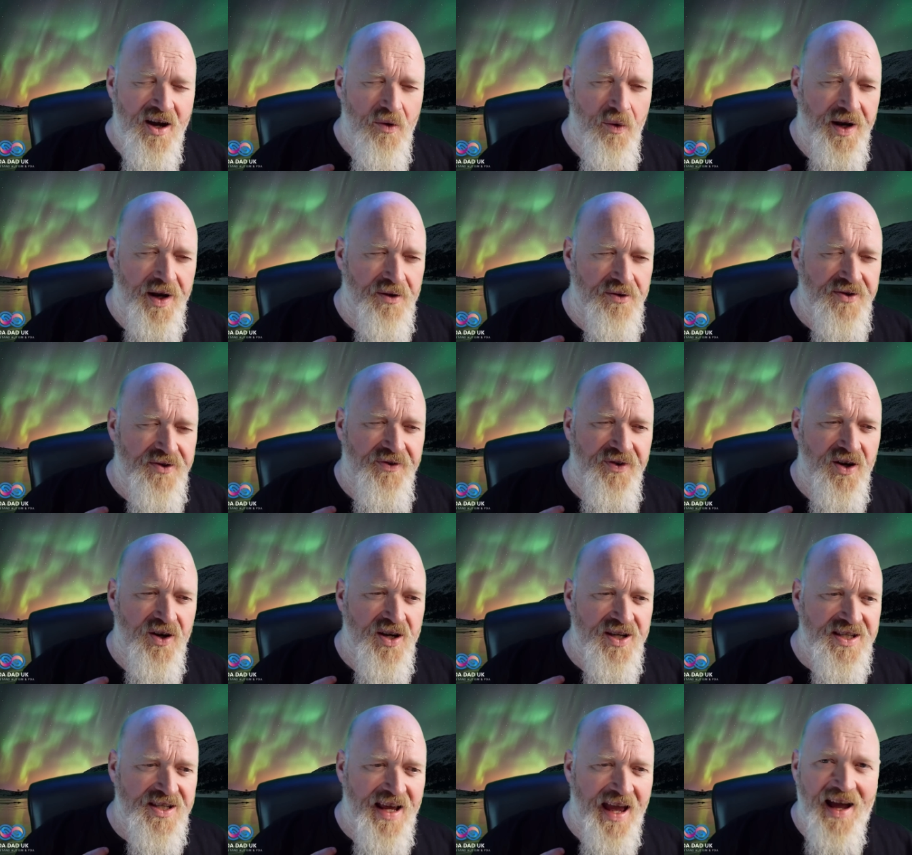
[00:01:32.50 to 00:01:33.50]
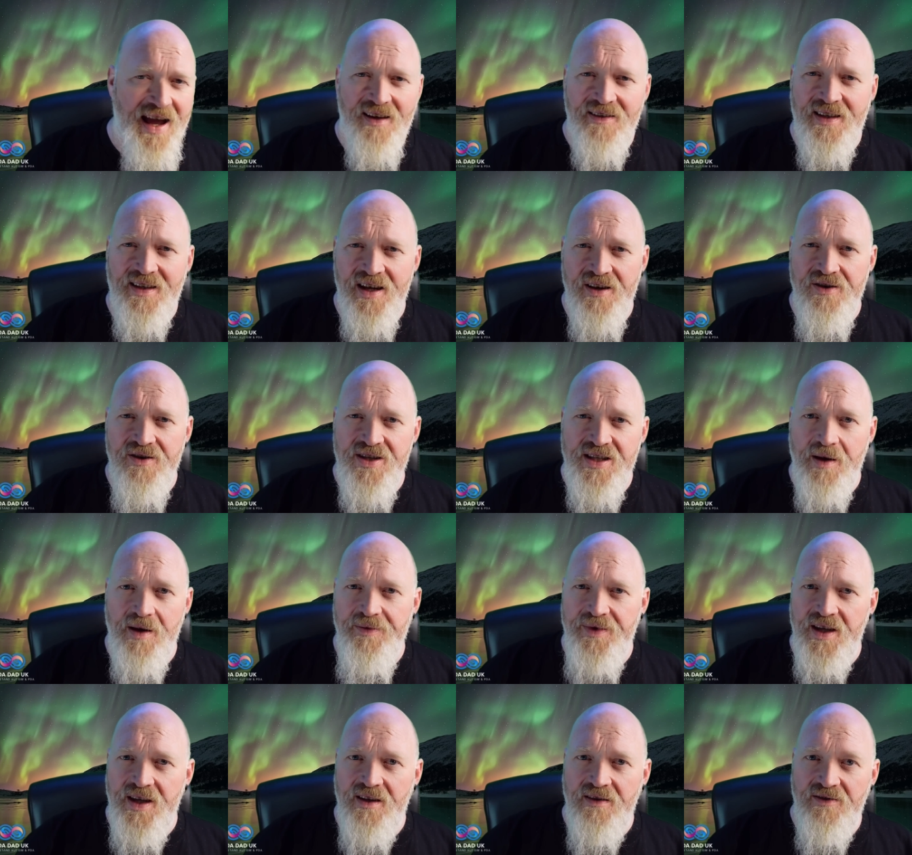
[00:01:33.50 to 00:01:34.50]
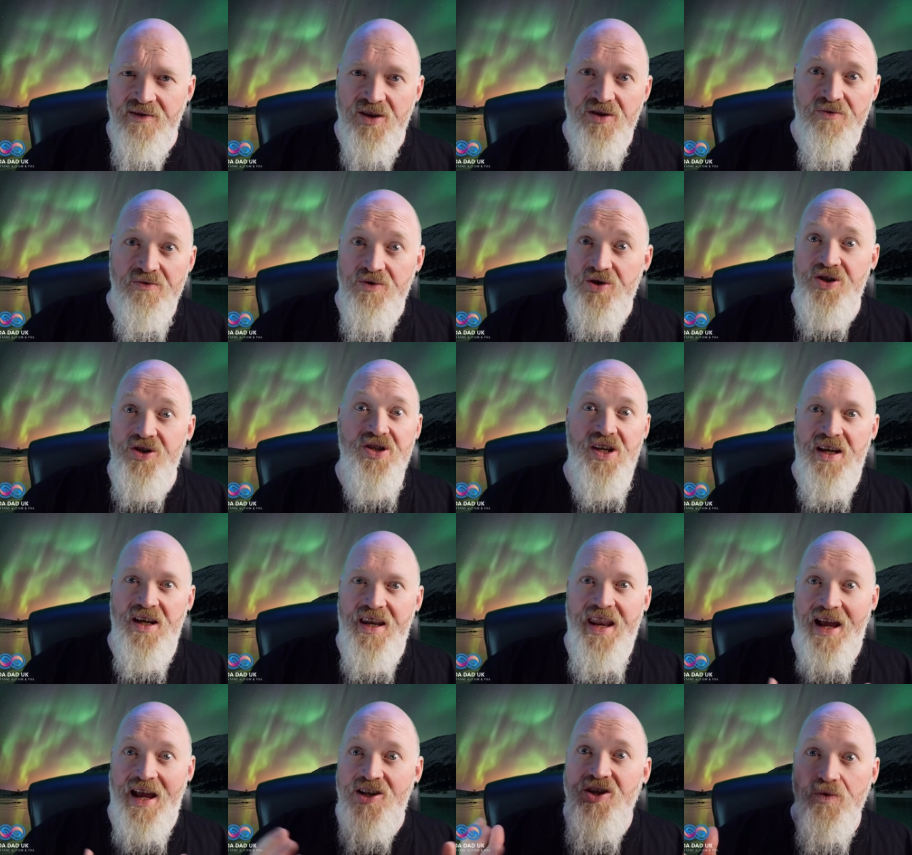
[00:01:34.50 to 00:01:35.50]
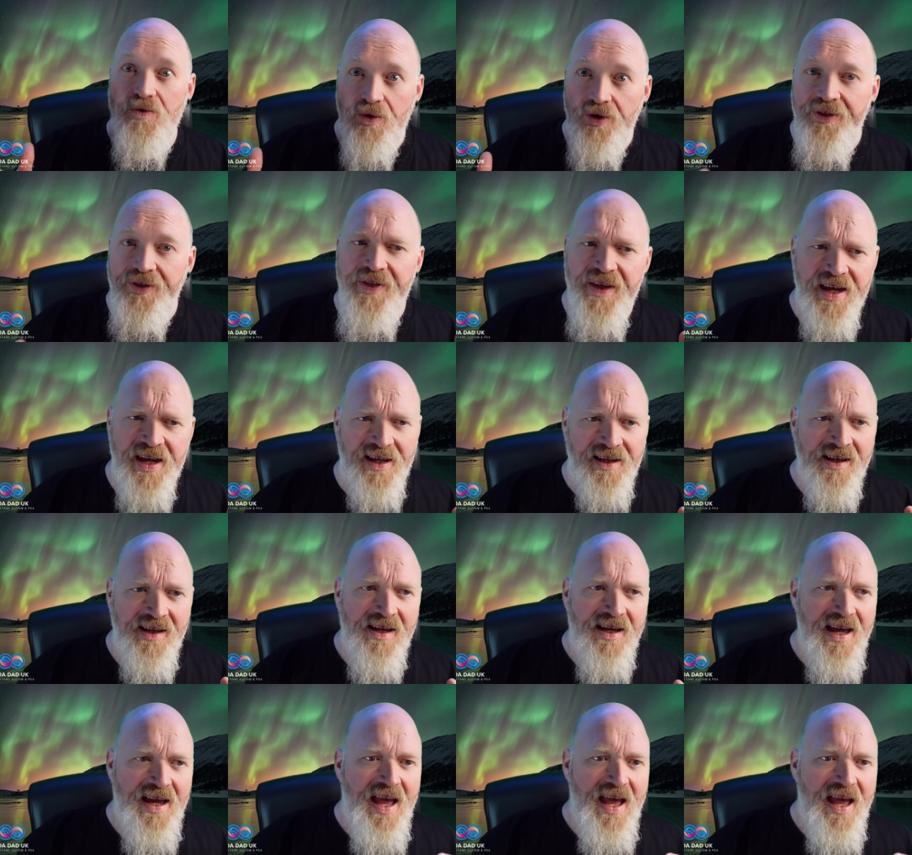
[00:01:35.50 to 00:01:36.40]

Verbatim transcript: when it was first out there as something that was an actual thing,